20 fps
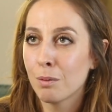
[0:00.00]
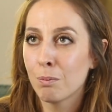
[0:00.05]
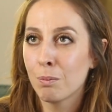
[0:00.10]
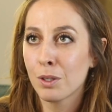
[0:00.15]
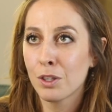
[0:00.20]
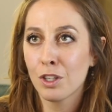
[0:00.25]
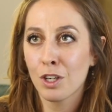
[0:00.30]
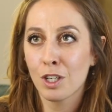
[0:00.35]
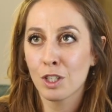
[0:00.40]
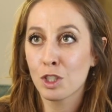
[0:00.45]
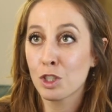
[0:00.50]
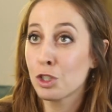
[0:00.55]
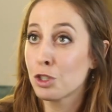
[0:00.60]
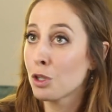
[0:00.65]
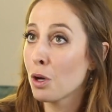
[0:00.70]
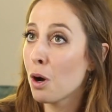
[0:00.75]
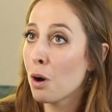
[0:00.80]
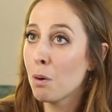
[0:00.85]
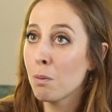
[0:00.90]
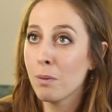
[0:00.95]
but there are
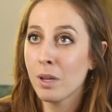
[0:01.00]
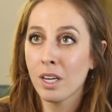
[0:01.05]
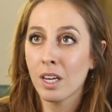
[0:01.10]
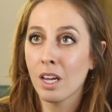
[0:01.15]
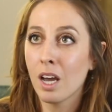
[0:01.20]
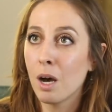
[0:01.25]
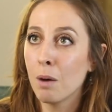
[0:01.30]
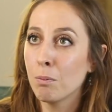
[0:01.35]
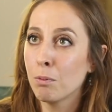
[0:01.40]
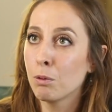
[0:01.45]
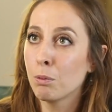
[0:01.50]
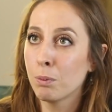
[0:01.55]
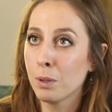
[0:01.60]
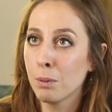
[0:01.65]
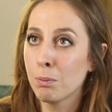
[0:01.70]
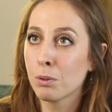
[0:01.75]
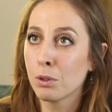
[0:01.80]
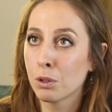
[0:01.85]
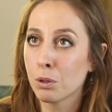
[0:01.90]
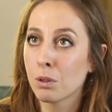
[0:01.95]
so many humble
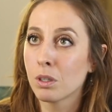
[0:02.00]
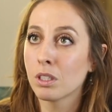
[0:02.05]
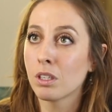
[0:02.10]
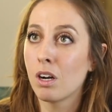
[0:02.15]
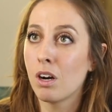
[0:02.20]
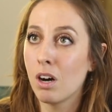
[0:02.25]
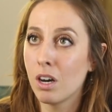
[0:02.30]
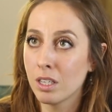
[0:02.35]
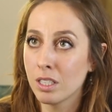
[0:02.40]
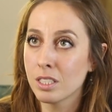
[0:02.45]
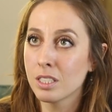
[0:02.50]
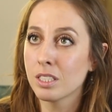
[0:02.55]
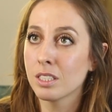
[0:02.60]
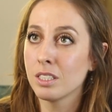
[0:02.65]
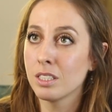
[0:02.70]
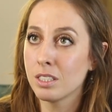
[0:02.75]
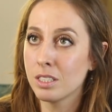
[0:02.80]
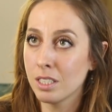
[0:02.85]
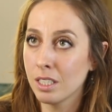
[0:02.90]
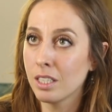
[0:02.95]
people who are
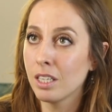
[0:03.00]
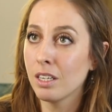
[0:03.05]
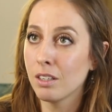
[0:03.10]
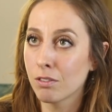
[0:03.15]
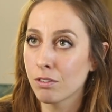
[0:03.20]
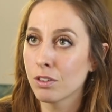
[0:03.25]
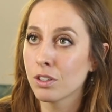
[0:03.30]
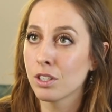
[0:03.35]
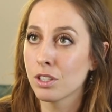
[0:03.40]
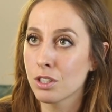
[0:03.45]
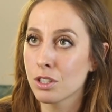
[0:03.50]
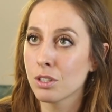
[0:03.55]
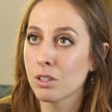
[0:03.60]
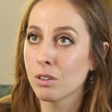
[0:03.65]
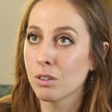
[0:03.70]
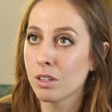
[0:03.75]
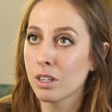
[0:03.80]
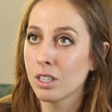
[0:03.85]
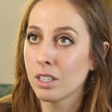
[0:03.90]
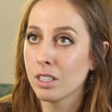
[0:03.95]
honestly seeking for the
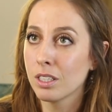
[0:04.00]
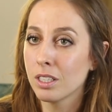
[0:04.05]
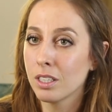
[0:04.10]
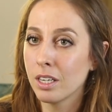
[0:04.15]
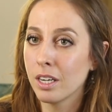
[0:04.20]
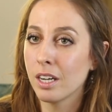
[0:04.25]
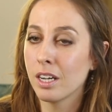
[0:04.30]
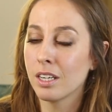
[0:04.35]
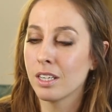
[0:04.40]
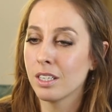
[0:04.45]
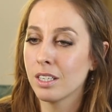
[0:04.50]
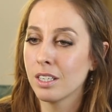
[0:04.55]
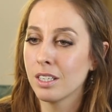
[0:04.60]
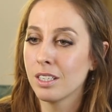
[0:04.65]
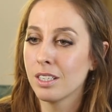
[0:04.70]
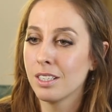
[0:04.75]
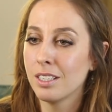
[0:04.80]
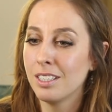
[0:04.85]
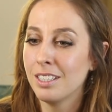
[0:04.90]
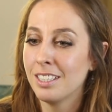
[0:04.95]
truth. And
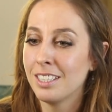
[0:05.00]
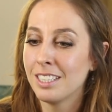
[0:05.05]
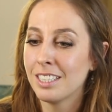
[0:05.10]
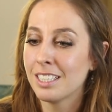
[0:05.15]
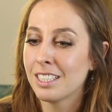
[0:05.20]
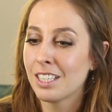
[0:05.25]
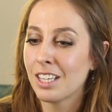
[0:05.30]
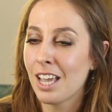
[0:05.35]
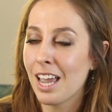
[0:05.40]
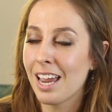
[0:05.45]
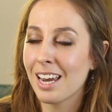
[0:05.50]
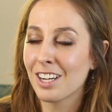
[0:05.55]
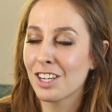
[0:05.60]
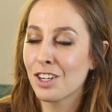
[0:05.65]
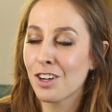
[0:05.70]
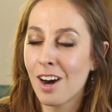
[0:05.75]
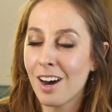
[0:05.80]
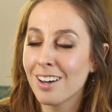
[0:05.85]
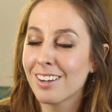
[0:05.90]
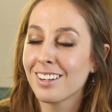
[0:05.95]

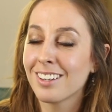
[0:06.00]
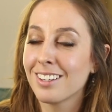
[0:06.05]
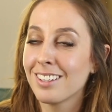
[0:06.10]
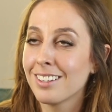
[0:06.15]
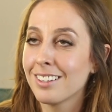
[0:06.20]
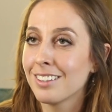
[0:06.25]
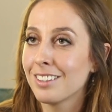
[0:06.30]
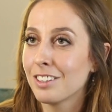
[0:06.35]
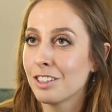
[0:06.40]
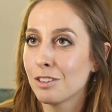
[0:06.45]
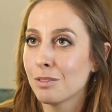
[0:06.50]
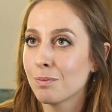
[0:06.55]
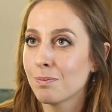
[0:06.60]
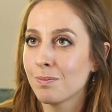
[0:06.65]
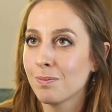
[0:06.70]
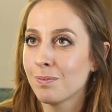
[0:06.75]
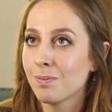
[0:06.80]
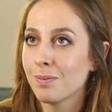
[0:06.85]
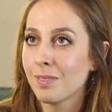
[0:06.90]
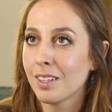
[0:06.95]
God
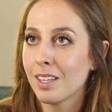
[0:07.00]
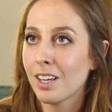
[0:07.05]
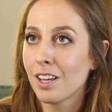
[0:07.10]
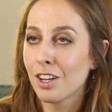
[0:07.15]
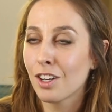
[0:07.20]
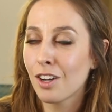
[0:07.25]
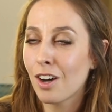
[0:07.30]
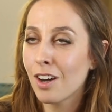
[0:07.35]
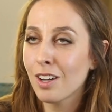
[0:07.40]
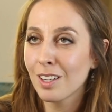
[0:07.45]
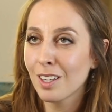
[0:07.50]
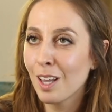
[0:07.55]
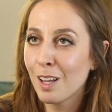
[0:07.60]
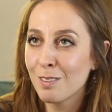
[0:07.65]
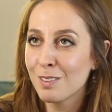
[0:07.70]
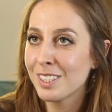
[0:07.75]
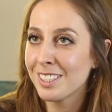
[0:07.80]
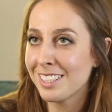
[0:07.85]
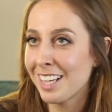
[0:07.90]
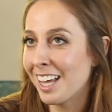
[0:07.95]

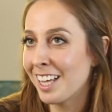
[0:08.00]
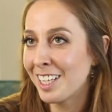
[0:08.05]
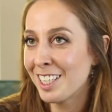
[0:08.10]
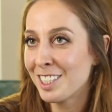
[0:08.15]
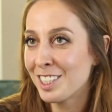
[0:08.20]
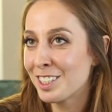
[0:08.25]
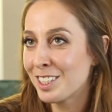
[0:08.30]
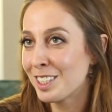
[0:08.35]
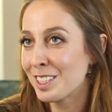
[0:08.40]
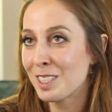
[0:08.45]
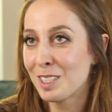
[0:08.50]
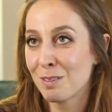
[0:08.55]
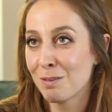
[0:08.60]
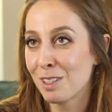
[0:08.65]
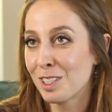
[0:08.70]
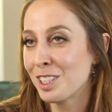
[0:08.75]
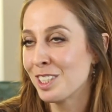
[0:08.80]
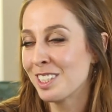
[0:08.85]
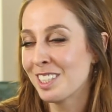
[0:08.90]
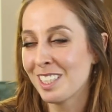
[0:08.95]
loves Italians just as
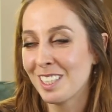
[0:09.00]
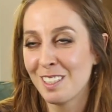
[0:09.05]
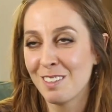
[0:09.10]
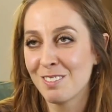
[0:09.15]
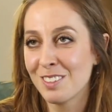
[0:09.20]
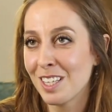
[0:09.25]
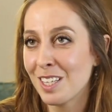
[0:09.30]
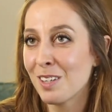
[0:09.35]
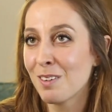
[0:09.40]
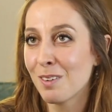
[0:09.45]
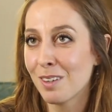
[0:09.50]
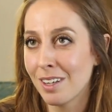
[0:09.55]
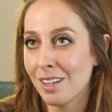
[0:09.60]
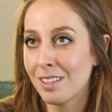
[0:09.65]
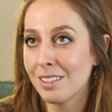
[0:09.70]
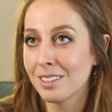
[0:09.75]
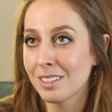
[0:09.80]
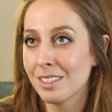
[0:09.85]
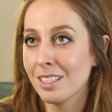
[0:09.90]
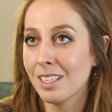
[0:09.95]
much as he loves anyone
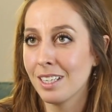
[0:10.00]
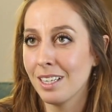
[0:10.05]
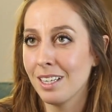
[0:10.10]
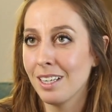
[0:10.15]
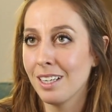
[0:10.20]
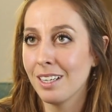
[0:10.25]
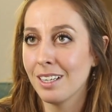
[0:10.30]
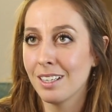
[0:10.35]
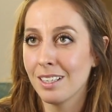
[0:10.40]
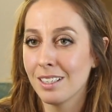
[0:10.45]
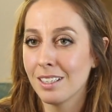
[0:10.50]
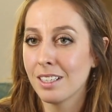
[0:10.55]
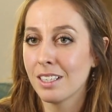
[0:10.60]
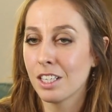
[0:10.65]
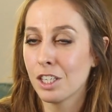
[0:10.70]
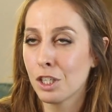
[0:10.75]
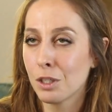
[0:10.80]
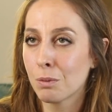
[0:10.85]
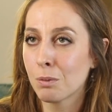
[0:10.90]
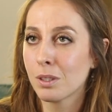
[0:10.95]
else, and he
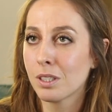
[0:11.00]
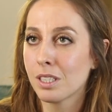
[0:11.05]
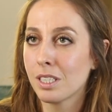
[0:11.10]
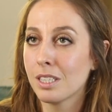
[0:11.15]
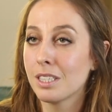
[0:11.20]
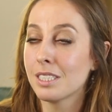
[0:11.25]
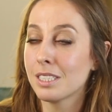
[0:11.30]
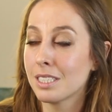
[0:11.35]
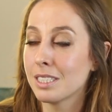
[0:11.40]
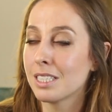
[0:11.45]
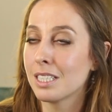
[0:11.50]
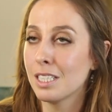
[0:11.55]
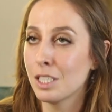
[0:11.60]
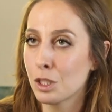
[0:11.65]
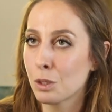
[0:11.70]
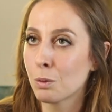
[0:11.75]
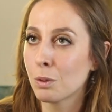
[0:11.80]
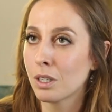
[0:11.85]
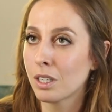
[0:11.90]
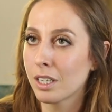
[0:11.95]
really, this is
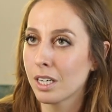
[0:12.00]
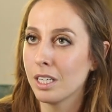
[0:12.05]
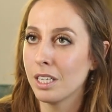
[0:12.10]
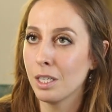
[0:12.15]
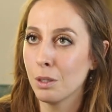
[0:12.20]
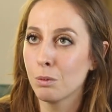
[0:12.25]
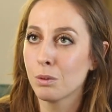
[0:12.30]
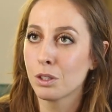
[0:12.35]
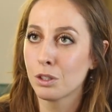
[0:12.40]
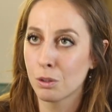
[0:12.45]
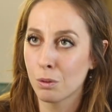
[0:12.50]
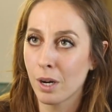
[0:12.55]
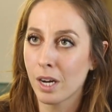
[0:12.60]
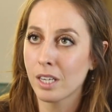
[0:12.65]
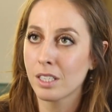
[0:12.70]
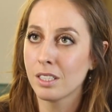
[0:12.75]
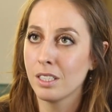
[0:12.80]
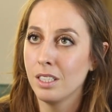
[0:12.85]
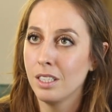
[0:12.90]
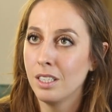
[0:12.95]
his work, and he will
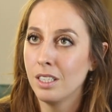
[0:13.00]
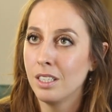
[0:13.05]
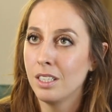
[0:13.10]
direct